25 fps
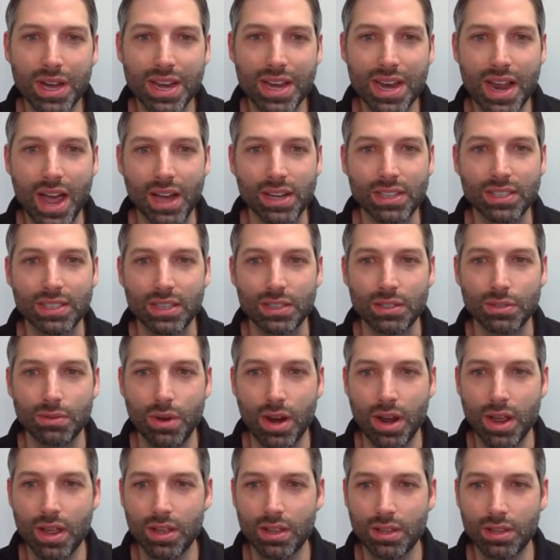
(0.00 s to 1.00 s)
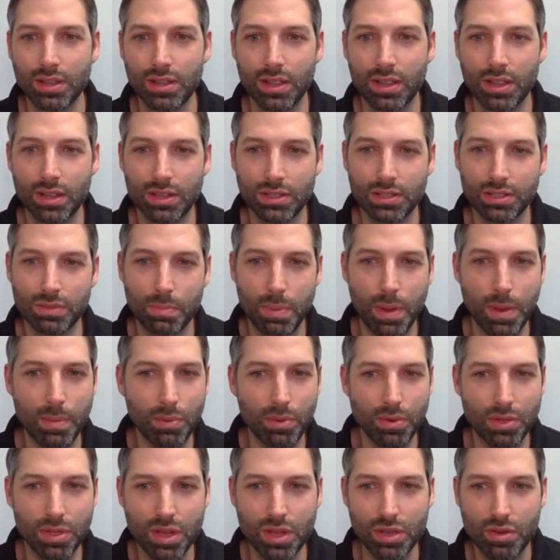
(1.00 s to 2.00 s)
connects us, right? Like,
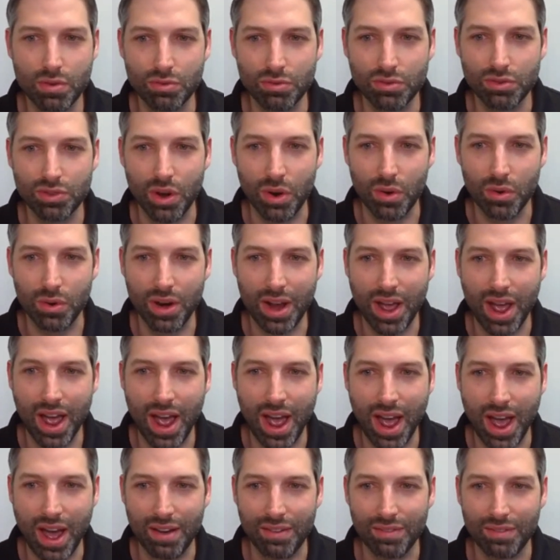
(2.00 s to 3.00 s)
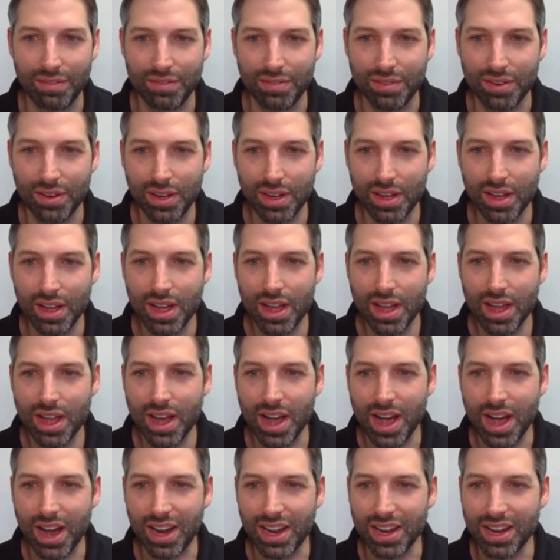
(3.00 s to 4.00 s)
people that you don't have
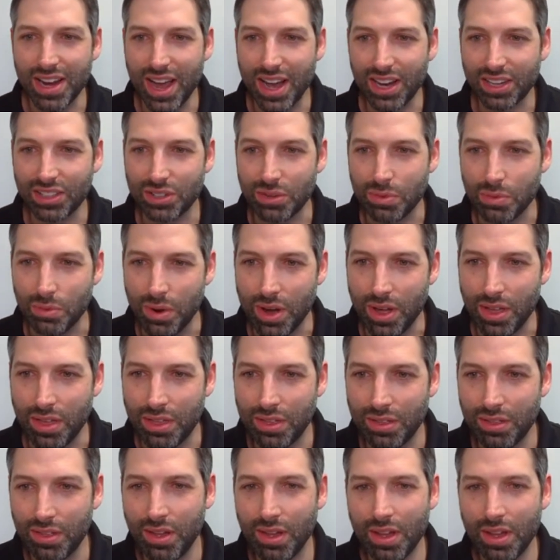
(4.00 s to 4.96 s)
a connection with,